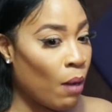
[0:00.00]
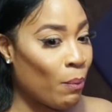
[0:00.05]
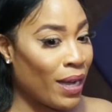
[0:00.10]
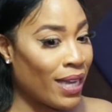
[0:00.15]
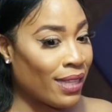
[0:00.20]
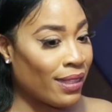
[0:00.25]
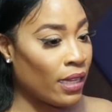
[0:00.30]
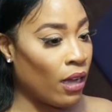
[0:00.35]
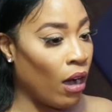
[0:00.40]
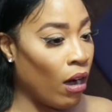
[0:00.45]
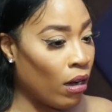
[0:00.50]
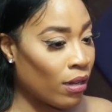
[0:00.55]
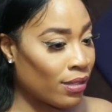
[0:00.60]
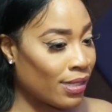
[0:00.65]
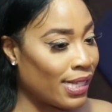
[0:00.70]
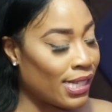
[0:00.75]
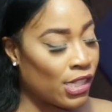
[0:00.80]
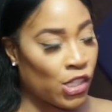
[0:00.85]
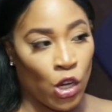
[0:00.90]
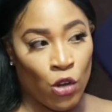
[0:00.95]
But I think
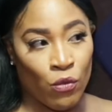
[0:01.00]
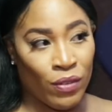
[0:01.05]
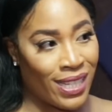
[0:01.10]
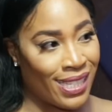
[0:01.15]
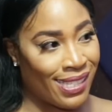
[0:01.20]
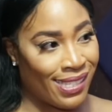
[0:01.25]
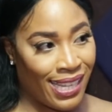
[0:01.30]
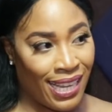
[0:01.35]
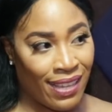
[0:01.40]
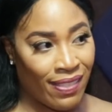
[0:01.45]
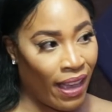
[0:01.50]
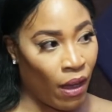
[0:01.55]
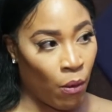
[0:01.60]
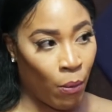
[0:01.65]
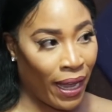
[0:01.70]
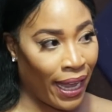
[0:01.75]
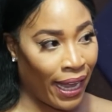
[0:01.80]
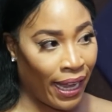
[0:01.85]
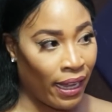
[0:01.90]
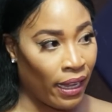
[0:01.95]
artists don't really see it
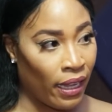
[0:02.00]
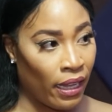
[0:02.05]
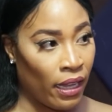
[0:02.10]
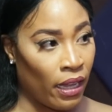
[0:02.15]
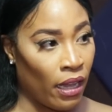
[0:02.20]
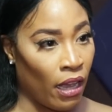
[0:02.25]
that way.